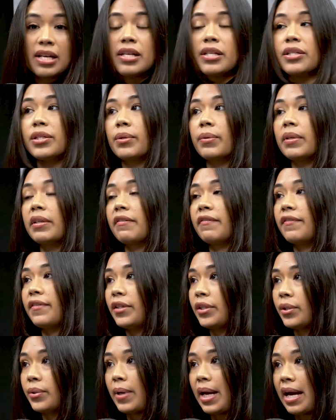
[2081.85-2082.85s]
So if
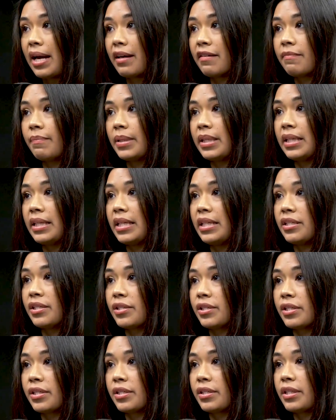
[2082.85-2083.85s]
you have been
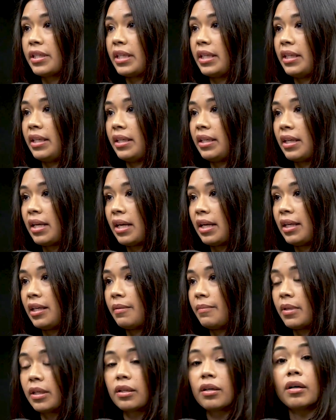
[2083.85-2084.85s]
injured in
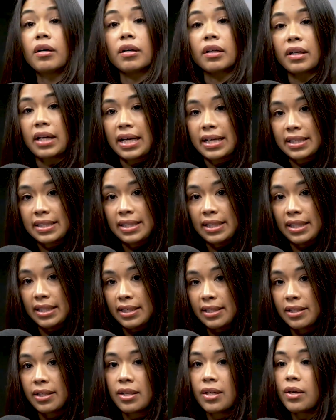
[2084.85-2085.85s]
a car
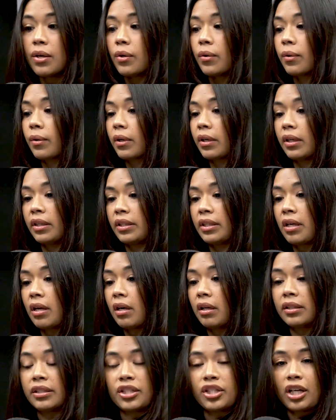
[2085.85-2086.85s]
accident or on an
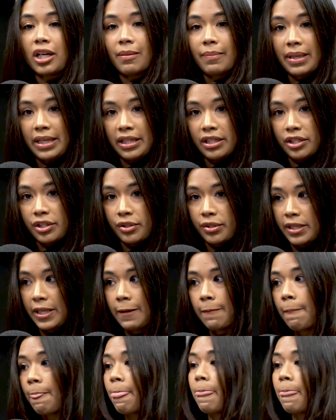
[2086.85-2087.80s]
on-the-job injury,